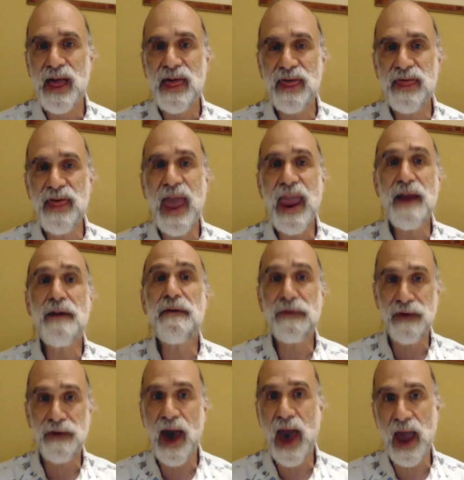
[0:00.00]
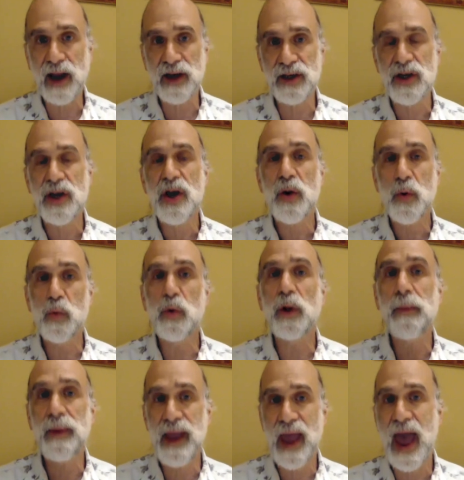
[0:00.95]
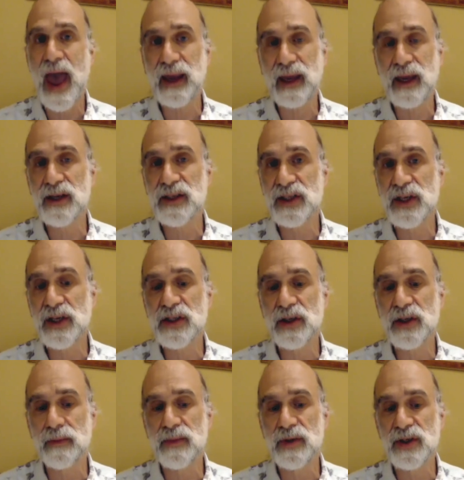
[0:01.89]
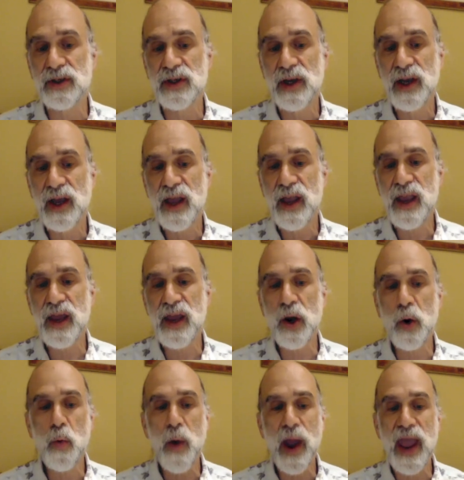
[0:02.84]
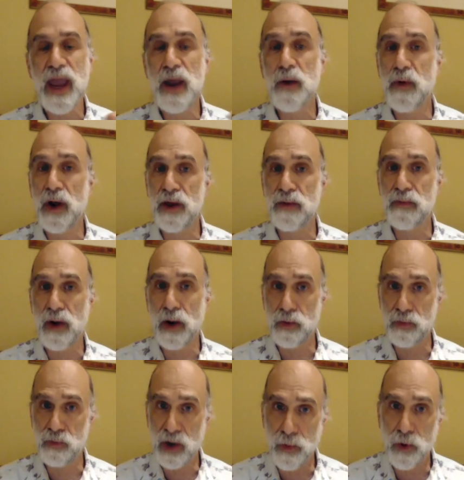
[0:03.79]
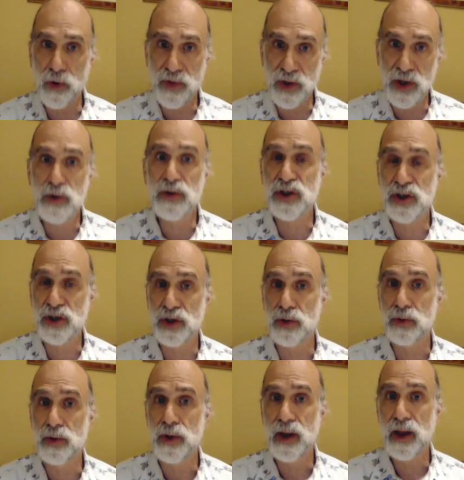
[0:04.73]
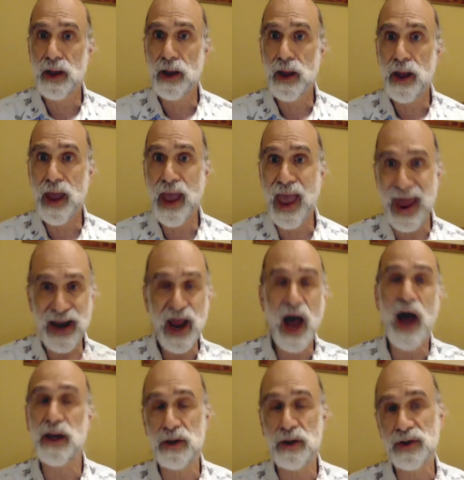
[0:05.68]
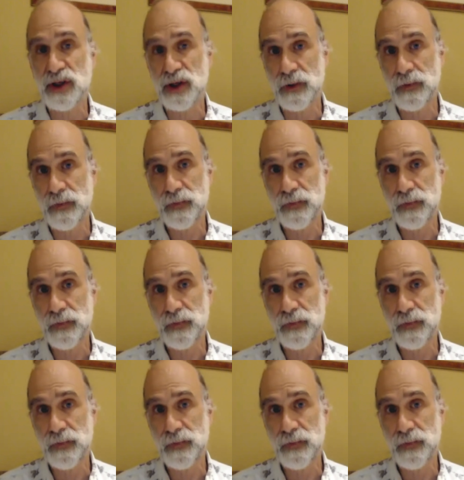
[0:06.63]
they in fact will be hacking systems in a way where we're both used to and not used to.